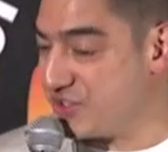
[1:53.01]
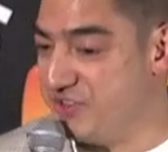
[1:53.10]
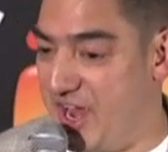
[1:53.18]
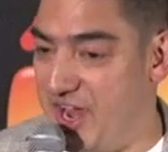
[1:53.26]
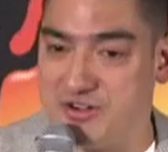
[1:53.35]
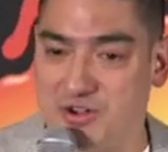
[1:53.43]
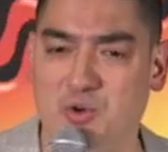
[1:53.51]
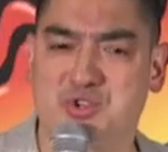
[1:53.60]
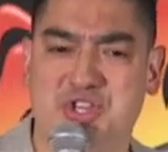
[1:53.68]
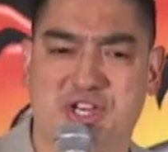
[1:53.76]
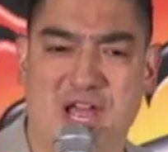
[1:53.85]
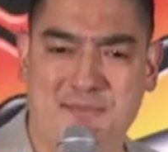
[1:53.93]
that. Oh,
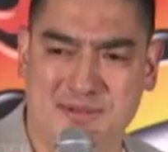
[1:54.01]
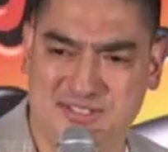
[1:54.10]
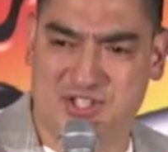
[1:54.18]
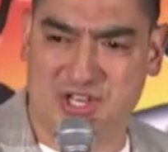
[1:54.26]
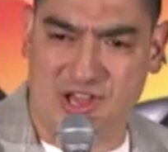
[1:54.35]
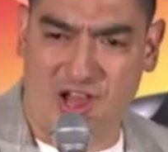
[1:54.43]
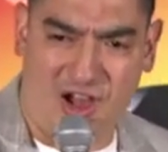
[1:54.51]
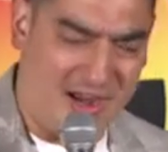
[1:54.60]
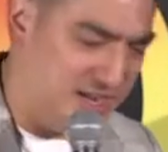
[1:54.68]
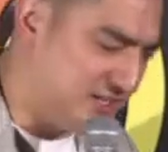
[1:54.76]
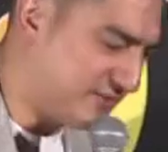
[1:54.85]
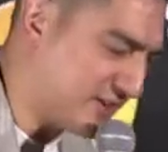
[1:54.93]
check out Mr. July.
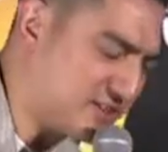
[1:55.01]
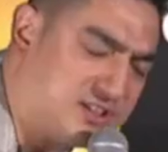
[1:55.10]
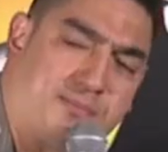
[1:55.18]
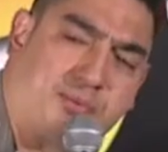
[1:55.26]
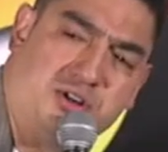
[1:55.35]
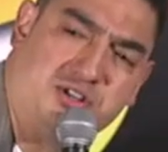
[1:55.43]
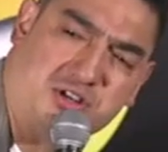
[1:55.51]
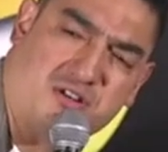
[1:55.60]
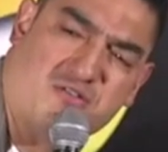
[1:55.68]
He's fixing the printer.